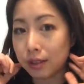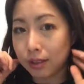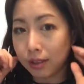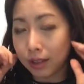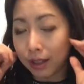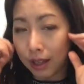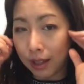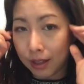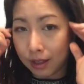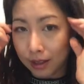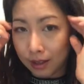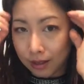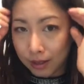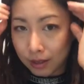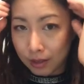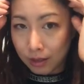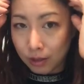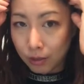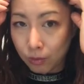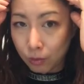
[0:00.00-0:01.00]
Okay, that
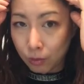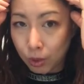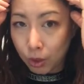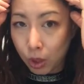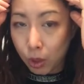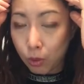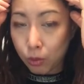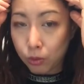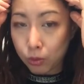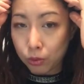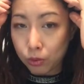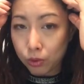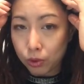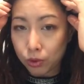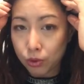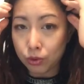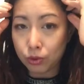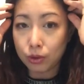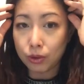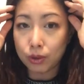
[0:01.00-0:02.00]
will go
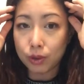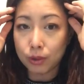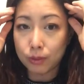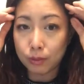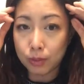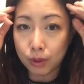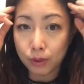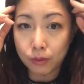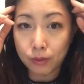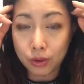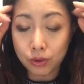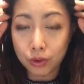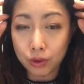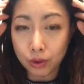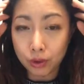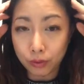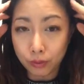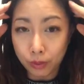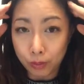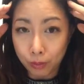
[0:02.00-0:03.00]
to the limbic
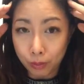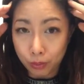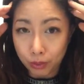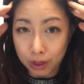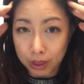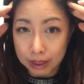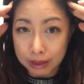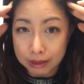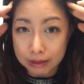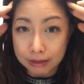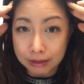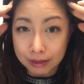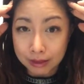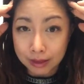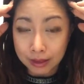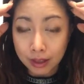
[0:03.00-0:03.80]
region of your brain,